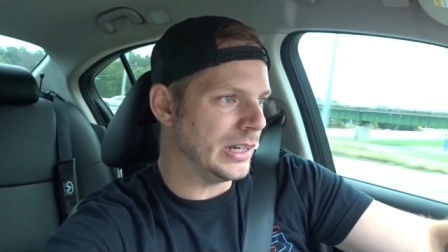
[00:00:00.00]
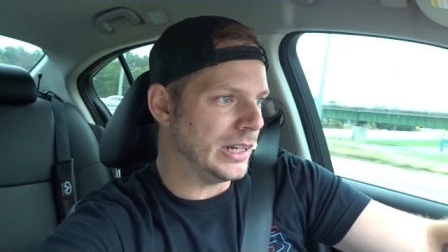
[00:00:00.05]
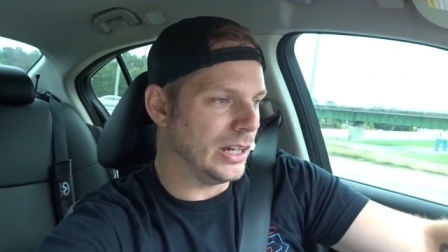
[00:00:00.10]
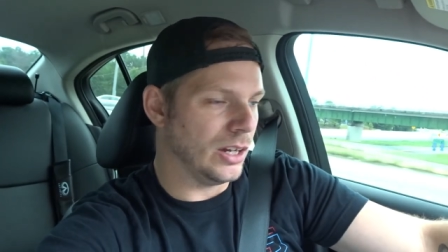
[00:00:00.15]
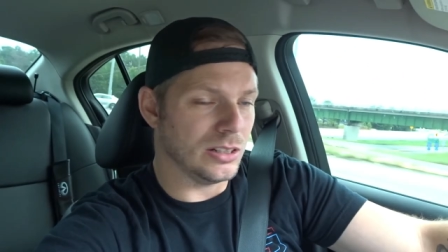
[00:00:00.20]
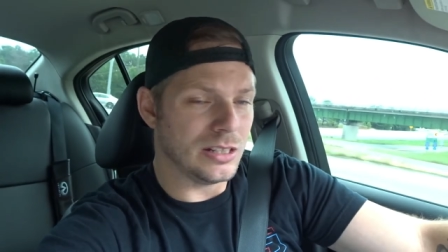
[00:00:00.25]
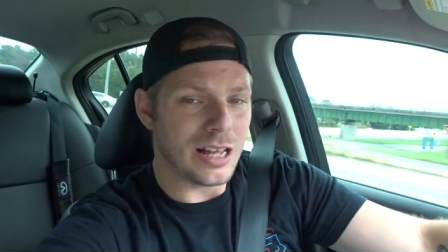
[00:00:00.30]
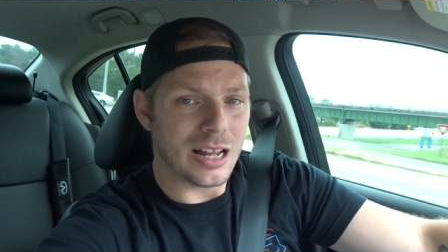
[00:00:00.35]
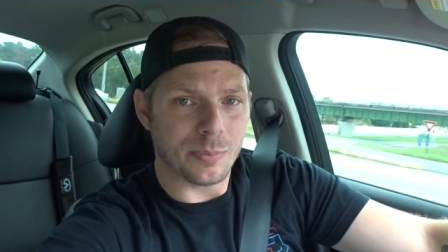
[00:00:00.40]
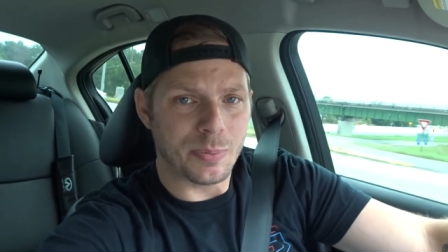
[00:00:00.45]

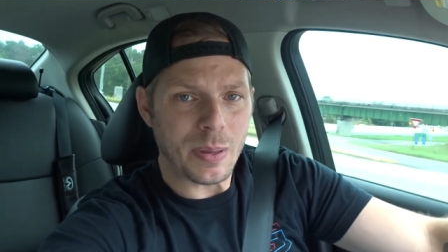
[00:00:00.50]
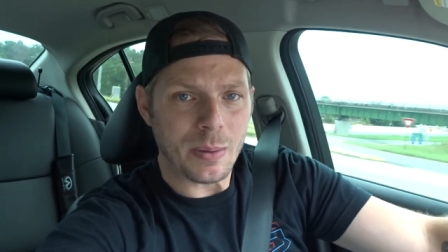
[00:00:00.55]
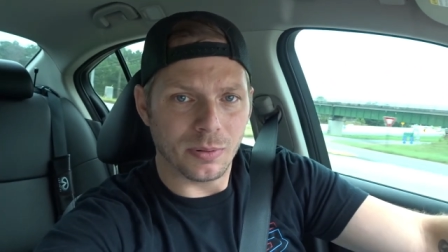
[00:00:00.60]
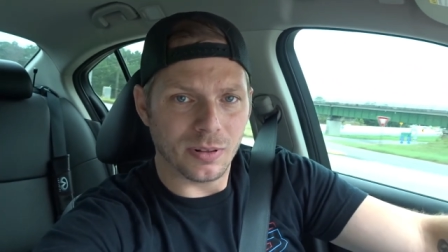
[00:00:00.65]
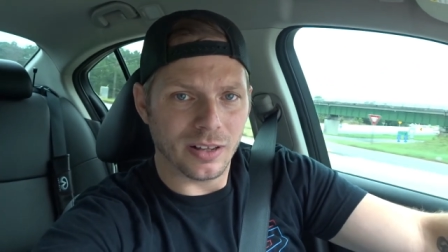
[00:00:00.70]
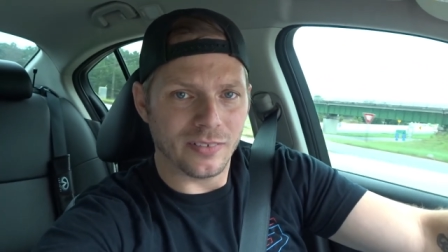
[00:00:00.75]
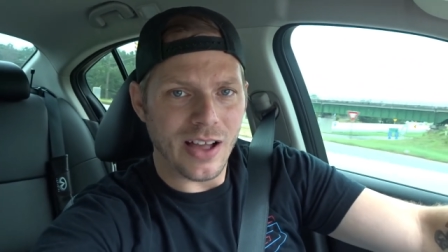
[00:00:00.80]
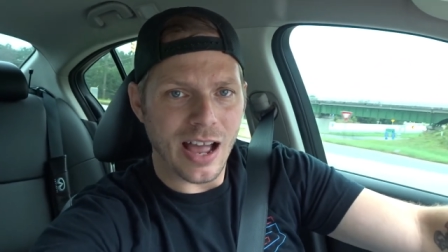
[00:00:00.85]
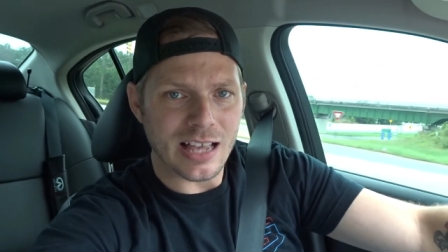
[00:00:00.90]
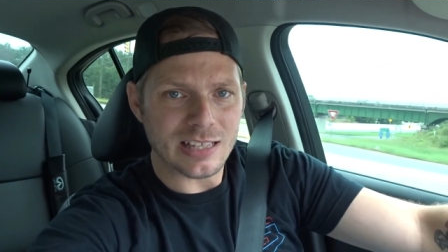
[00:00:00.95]
A lot of
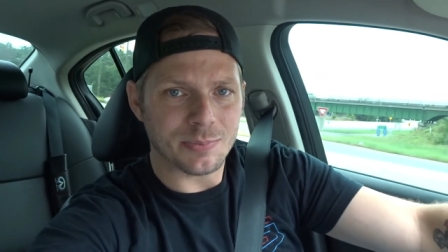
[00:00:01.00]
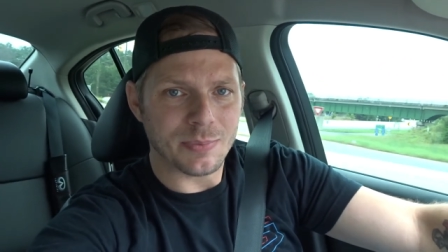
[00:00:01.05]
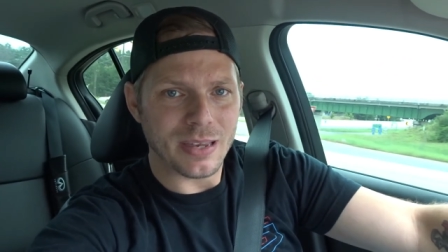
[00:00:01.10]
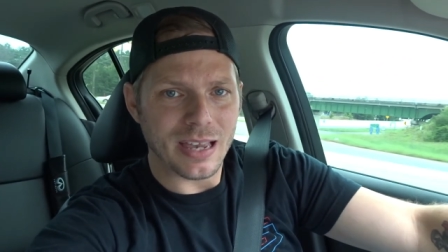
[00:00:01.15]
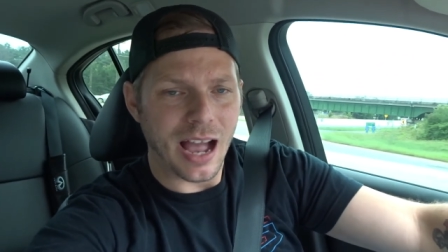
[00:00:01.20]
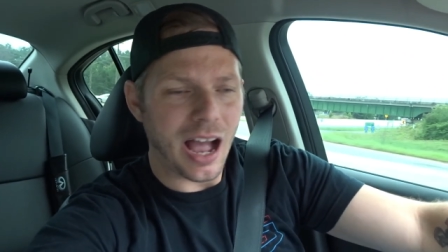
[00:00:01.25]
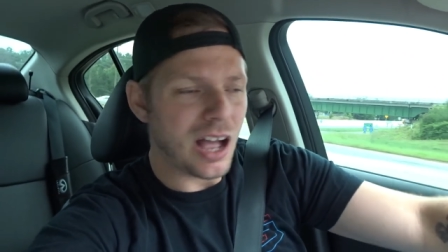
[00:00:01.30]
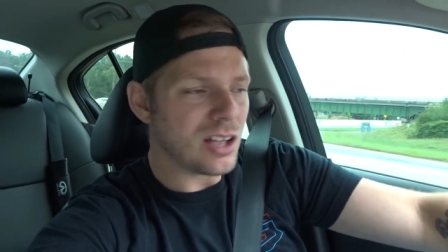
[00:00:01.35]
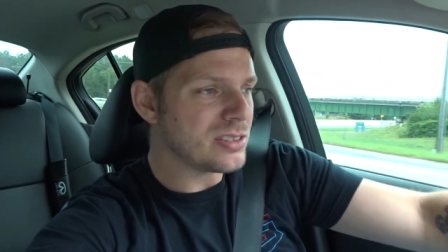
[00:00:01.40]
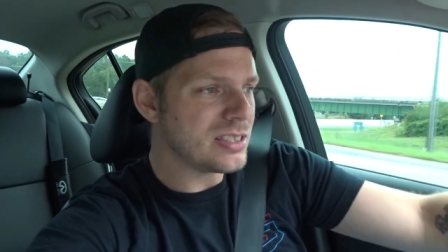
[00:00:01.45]
people have asked me,
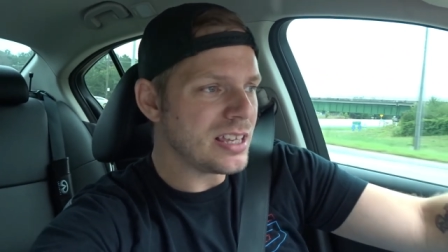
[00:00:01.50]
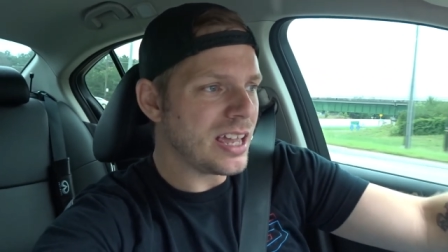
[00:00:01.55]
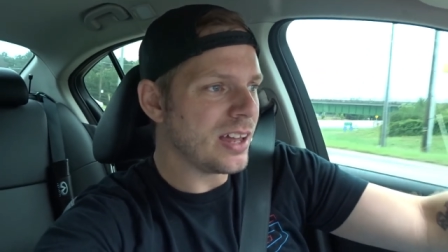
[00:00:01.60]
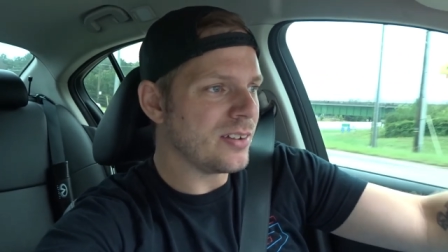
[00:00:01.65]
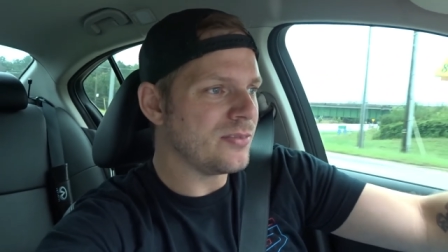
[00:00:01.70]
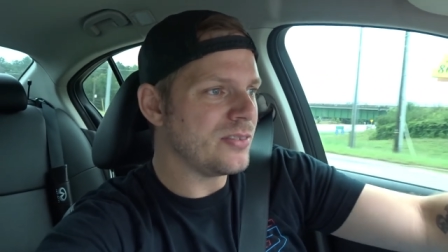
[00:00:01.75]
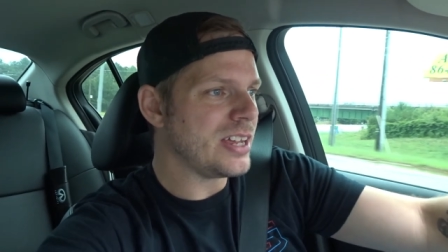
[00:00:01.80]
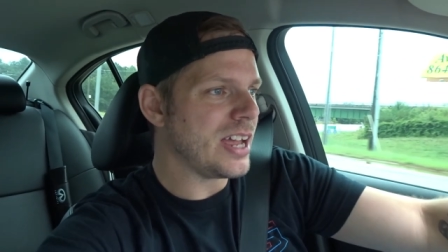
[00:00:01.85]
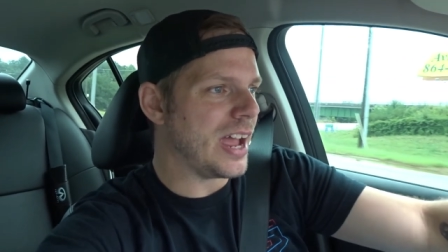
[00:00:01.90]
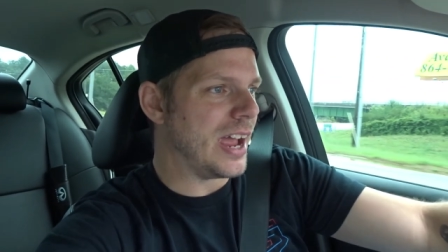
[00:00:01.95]
how's the
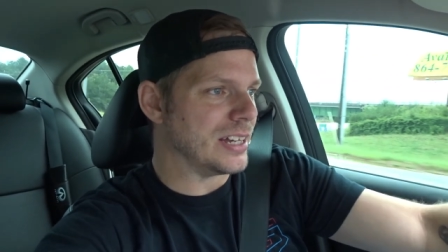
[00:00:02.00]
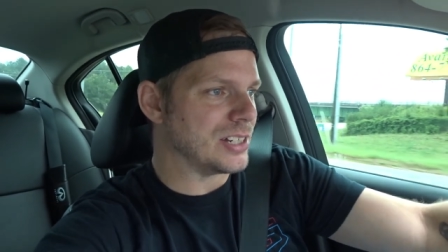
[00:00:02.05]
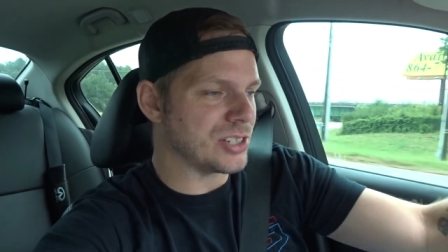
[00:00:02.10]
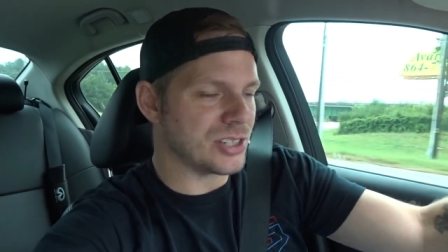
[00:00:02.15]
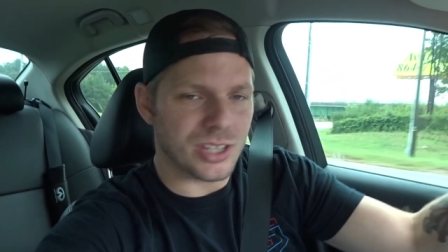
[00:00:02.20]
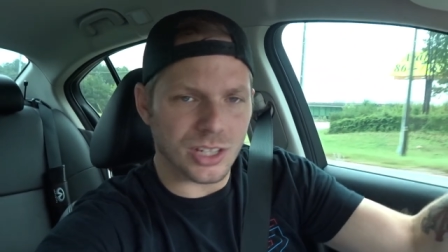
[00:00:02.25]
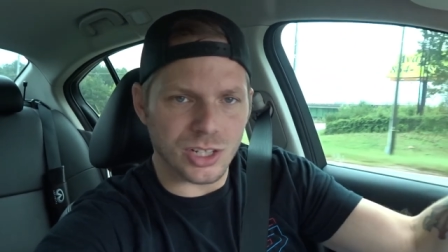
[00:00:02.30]
N V H,